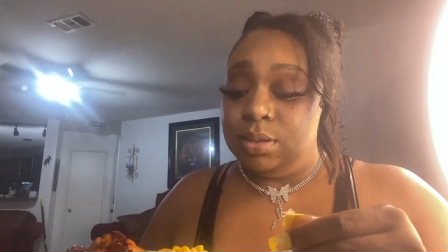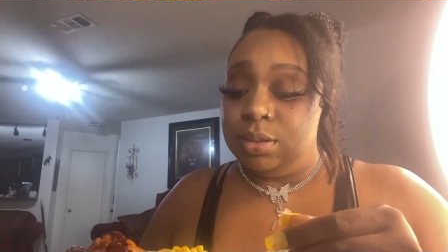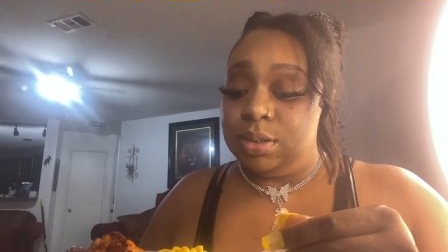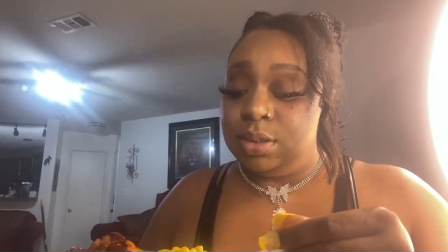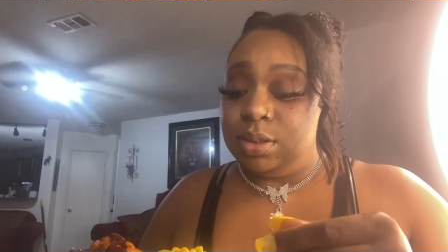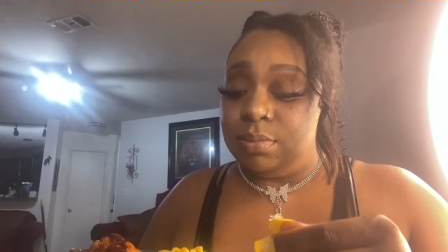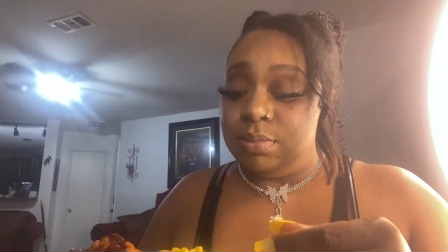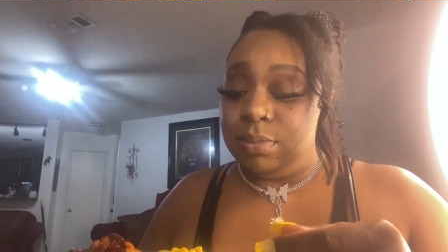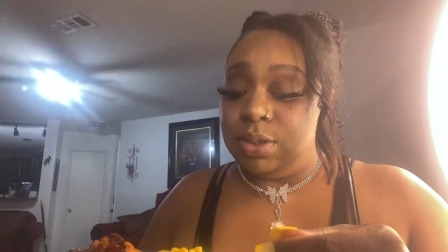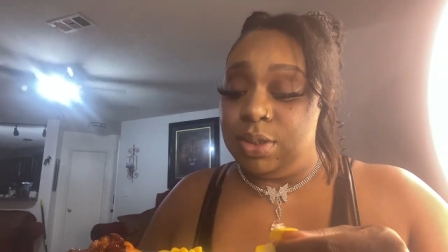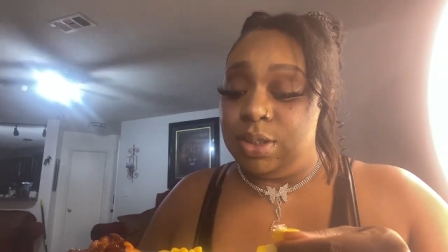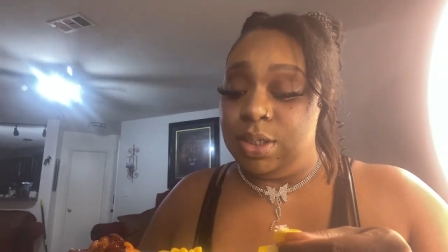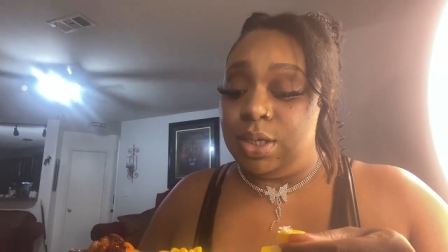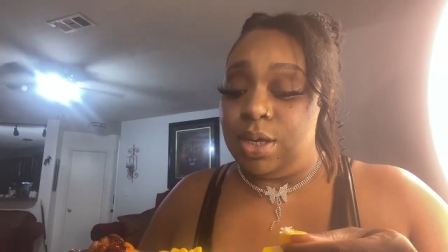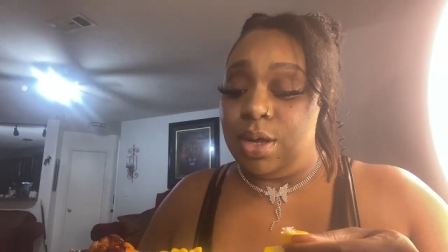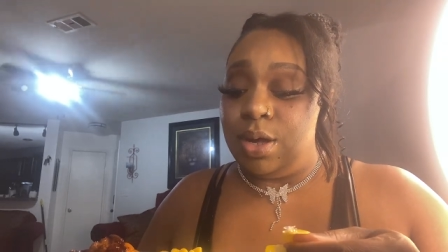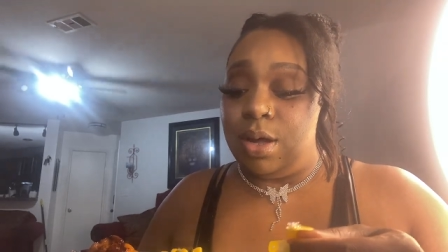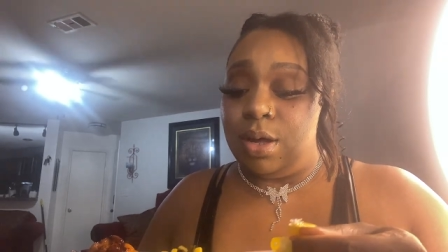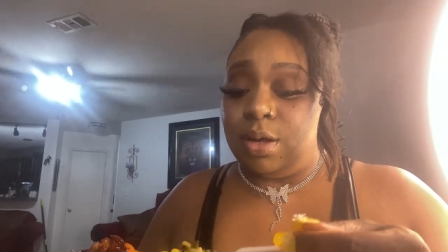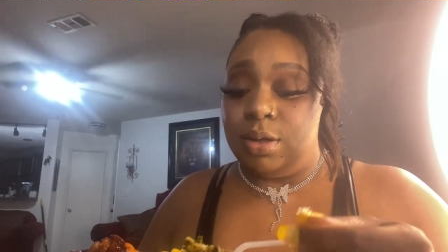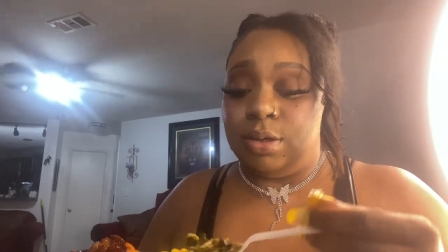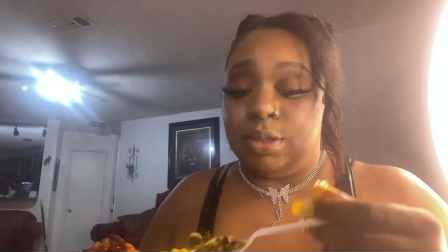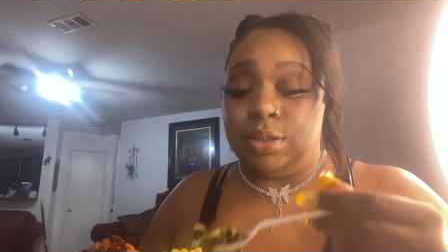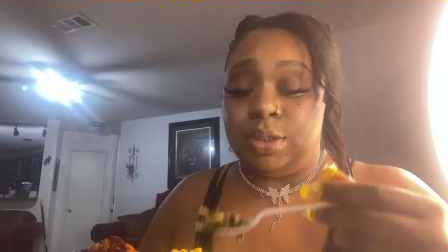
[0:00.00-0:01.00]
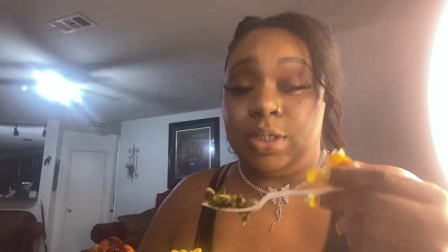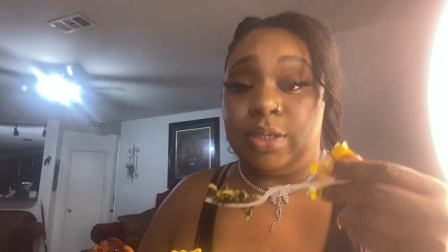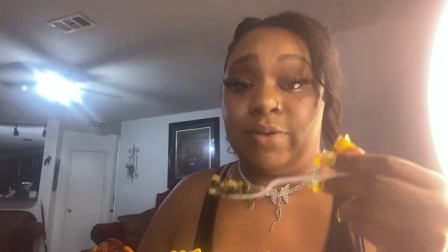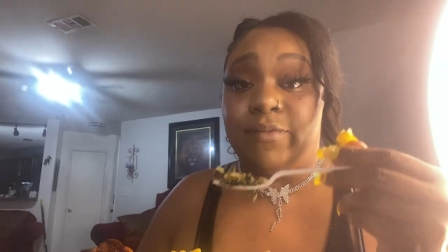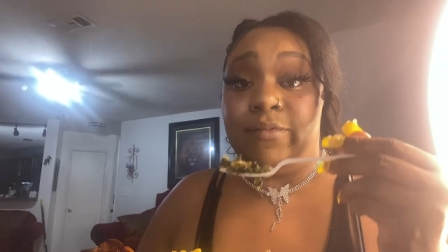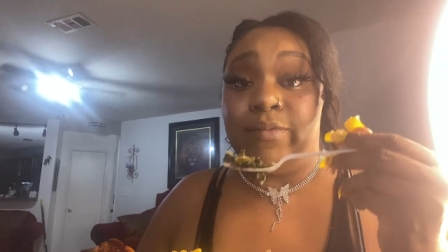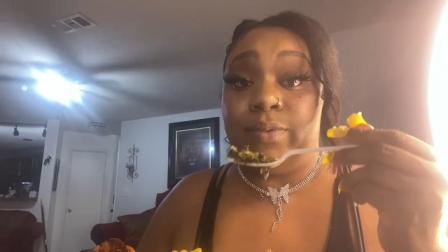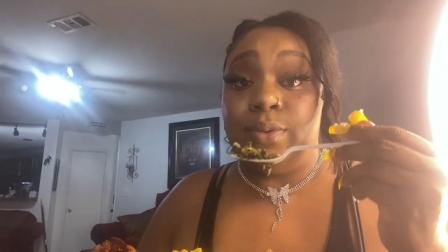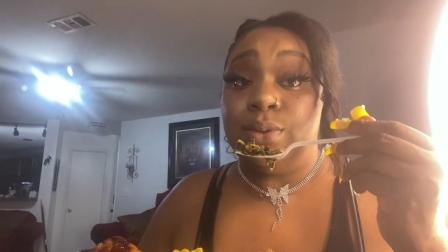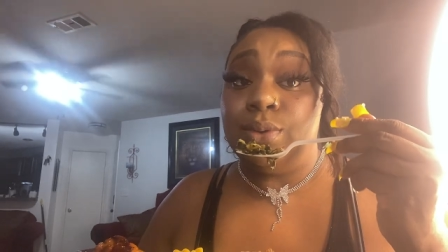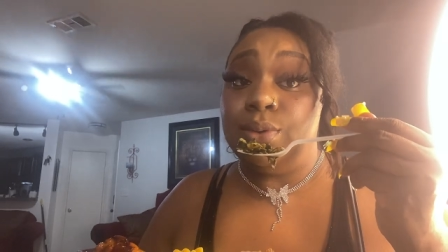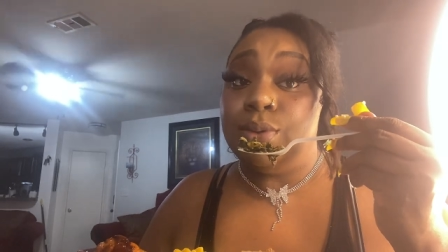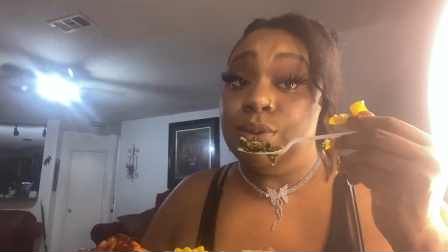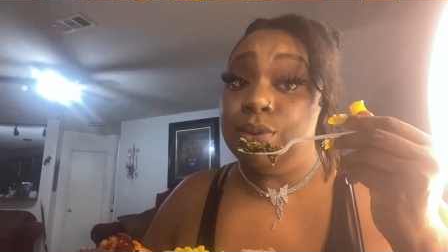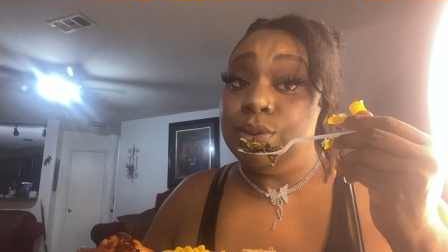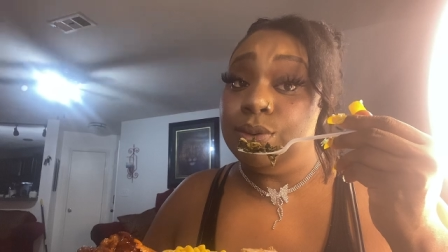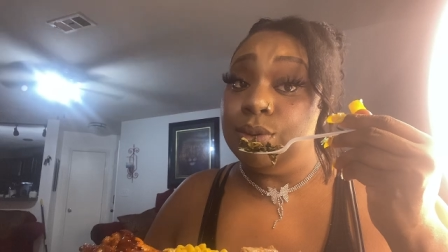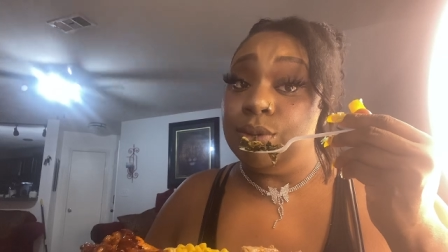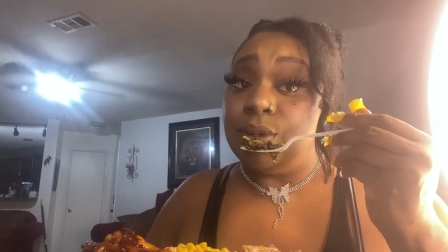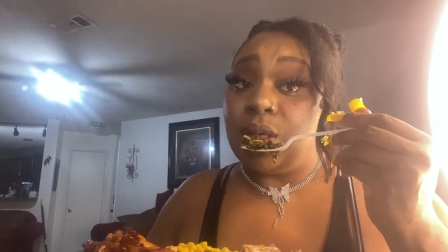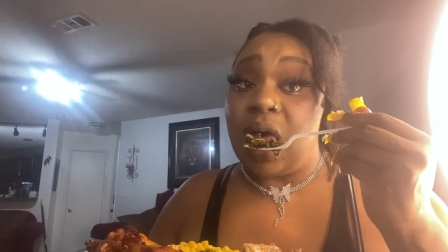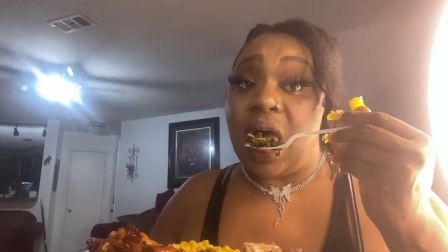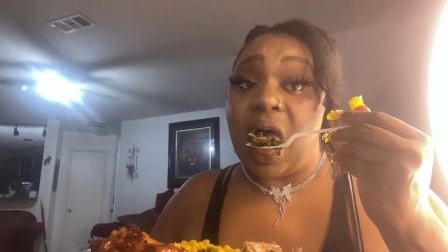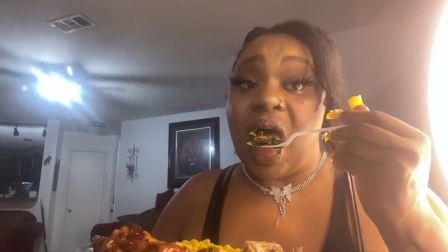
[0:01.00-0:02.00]
some good home cooking
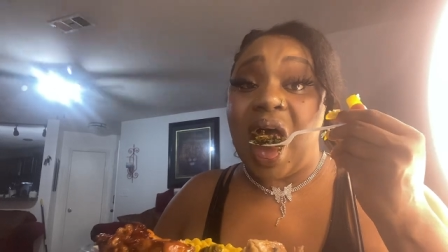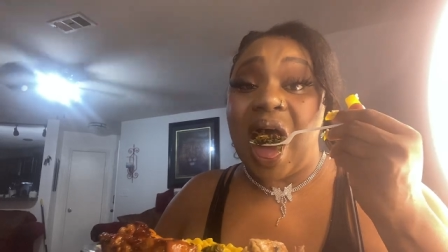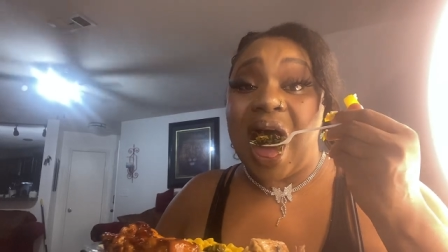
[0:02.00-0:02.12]
food.